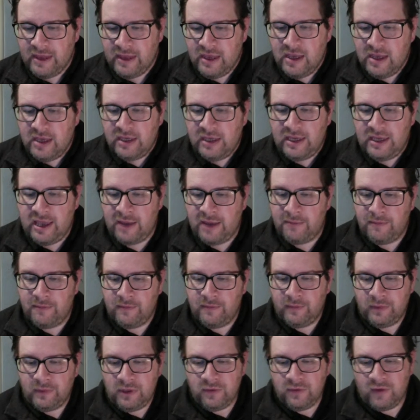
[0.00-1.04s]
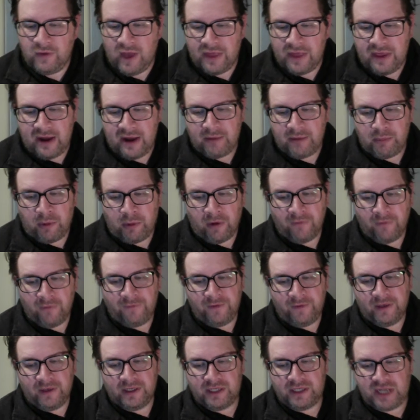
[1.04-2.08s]
Yep, you've got that
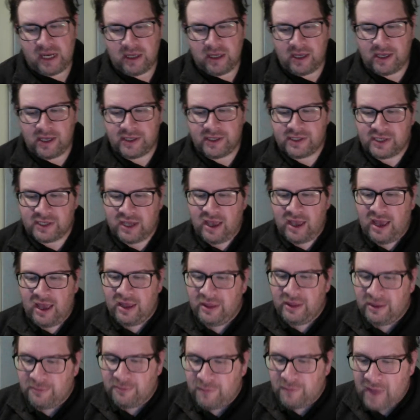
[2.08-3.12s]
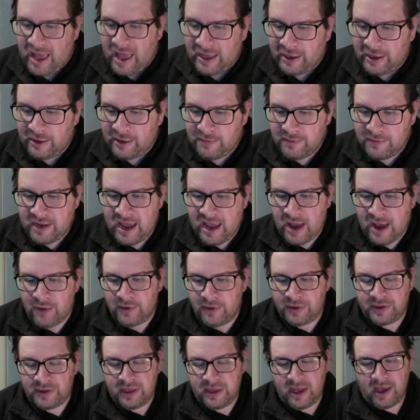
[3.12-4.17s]
perfect, Scott. The backup now
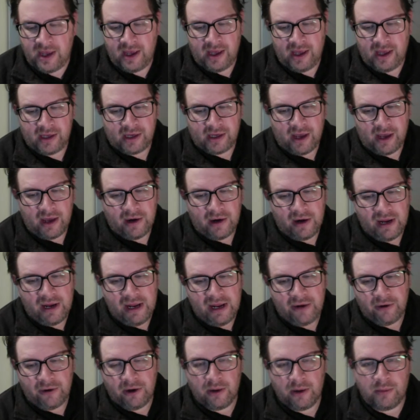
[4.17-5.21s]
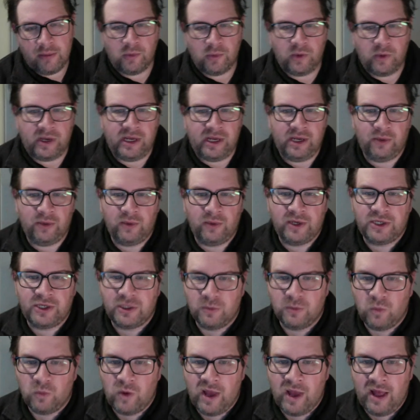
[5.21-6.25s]
with Connor Ingram, we wish
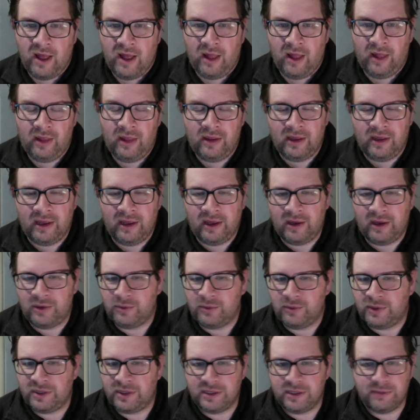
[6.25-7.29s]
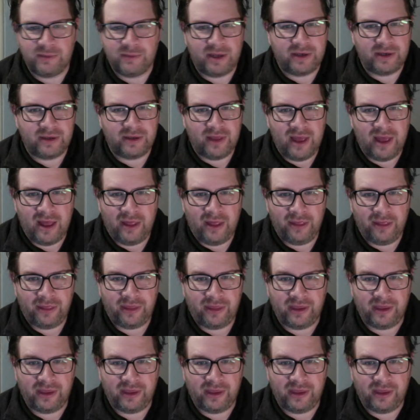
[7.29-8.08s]
him well with his mental health.